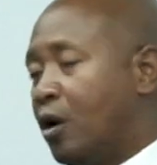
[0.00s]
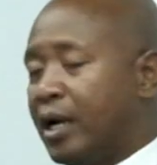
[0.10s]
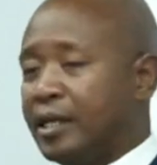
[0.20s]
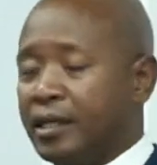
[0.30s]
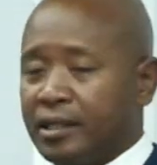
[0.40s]

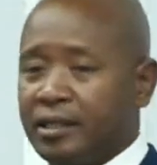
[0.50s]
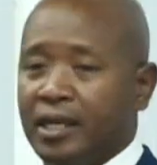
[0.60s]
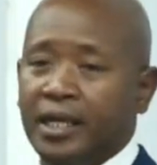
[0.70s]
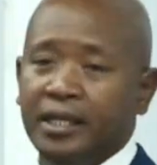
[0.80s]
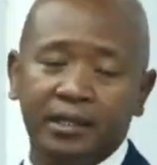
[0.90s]
As, as I
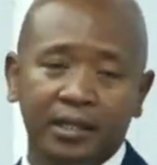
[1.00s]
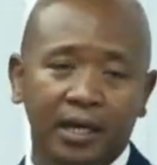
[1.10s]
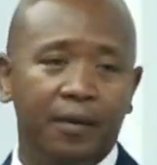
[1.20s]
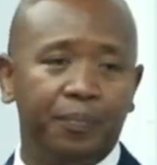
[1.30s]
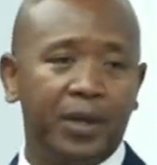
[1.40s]
said, it's,
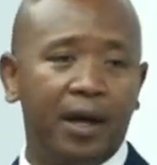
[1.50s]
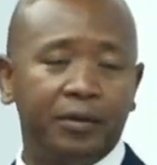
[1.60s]
uh, uh,